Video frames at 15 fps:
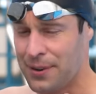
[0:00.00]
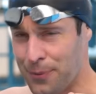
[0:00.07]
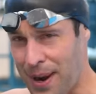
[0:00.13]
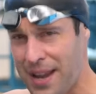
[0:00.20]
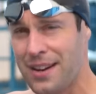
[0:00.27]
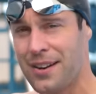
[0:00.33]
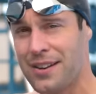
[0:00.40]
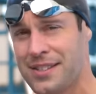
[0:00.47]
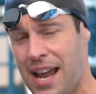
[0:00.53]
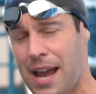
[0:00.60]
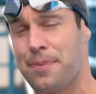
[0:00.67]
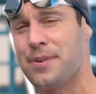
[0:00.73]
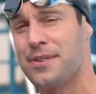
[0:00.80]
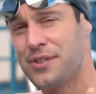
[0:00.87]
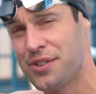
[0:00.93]
Weight loss
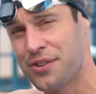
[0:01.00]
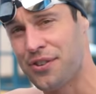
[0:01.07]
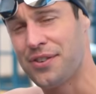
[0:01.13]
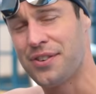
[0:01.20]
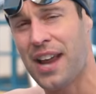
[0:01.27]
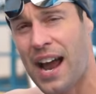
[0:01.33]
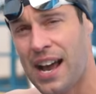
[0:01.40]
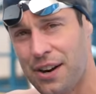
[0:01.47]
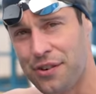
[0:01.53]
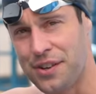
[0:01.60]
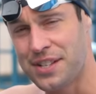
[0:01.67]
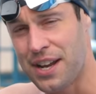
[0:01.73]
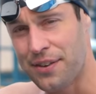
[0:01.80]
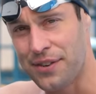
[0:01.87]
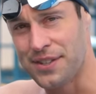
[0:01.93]
happens through calorie
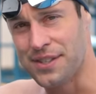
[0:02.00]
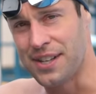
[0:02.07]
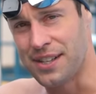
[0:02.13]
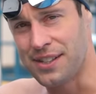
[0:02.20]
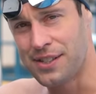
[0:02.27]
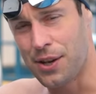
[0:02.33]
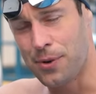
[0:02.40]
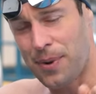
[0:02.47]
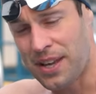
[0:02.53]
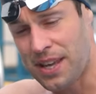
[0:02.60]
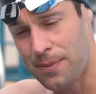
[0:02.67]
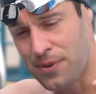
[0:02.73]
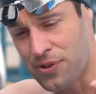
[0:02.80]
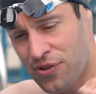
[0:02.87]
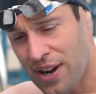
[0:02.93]
deficits. So by
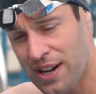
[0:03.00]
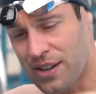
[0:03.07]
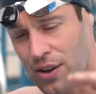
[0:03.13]
keeping track